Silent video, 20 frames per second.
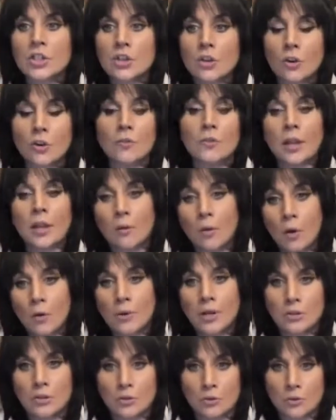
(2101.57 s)
to serve their
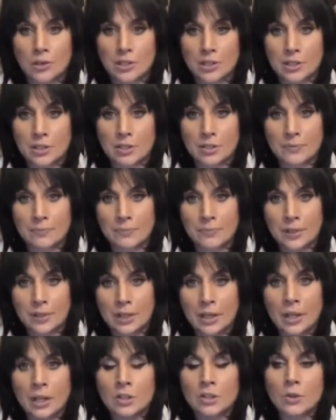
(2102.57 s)
own interests.
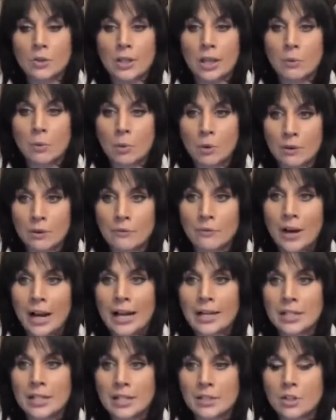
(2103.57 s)
So they were
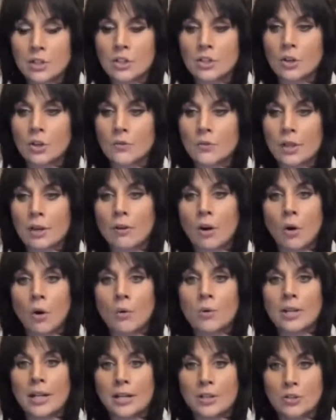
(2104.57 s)
advising to serve
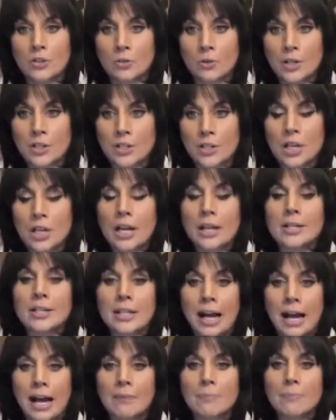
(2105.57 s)
their own interests,
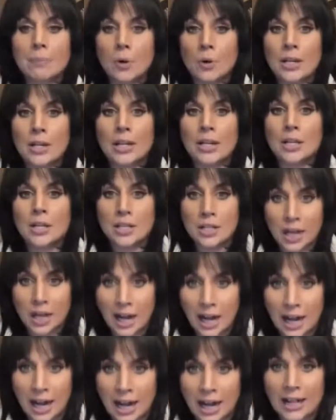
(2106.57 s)
not putting
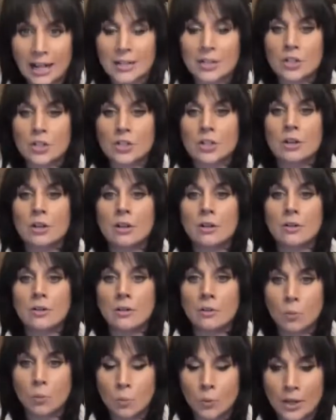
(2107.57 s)
God's
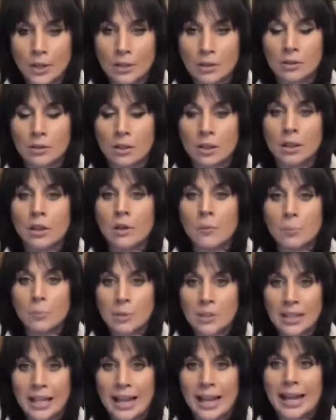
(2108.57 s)
will,
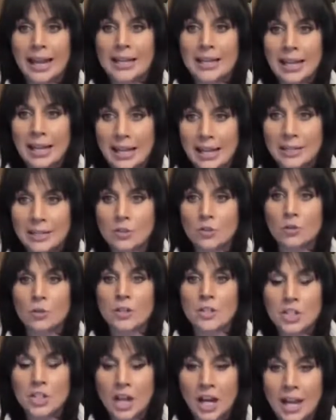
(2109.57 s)
plan,
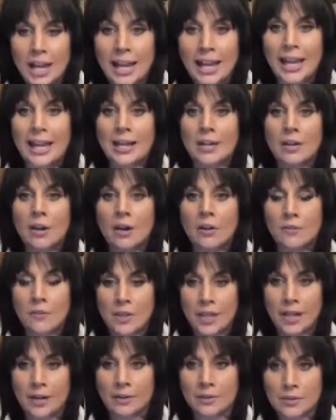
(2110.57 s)
interests ahead
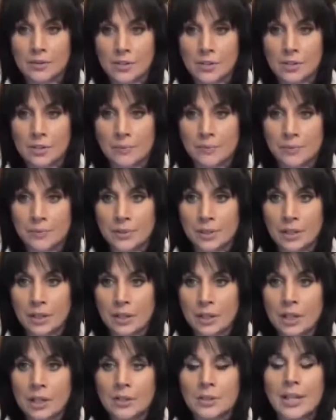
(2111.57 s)
of theirs.
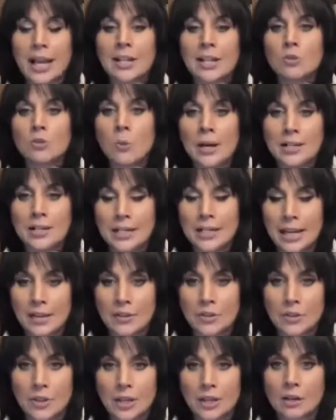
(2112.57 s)
That's why
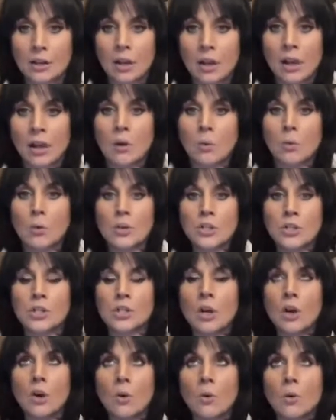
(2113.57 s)
Nathan
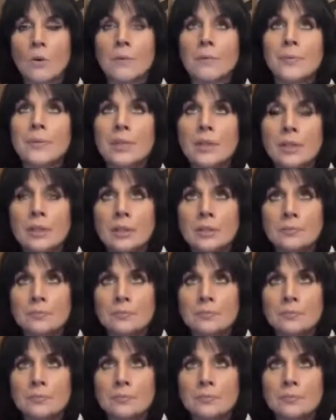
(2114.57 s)
was so